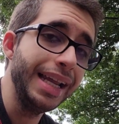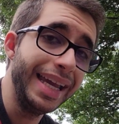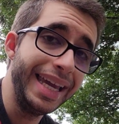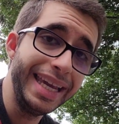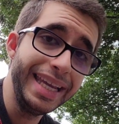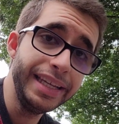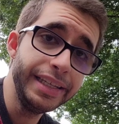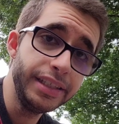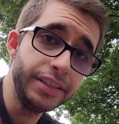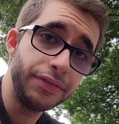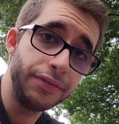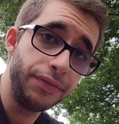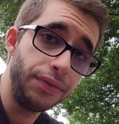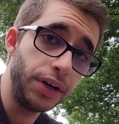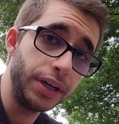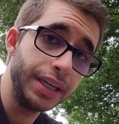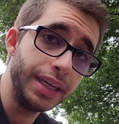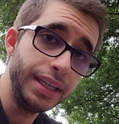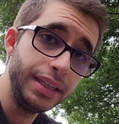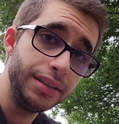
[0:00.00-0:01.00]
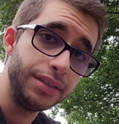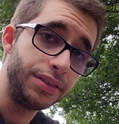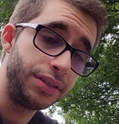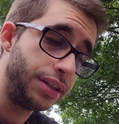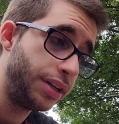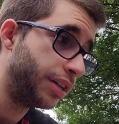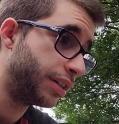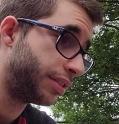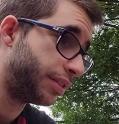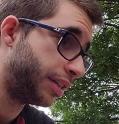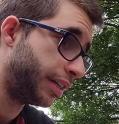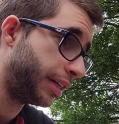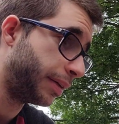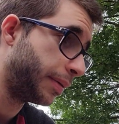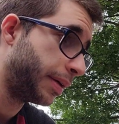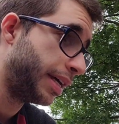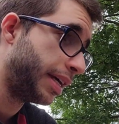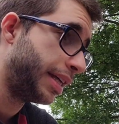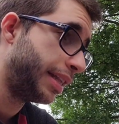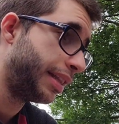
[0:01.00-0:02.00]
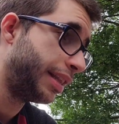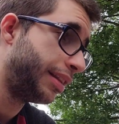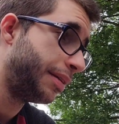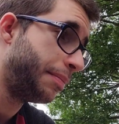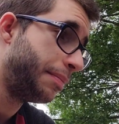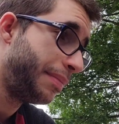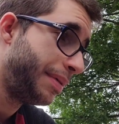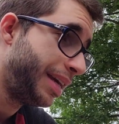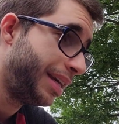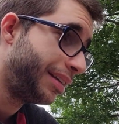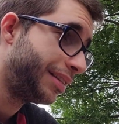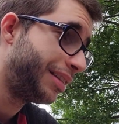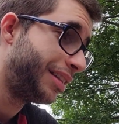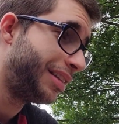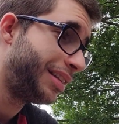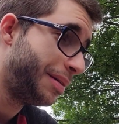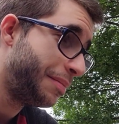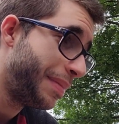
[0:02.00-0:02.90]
it is fucking disgusting that the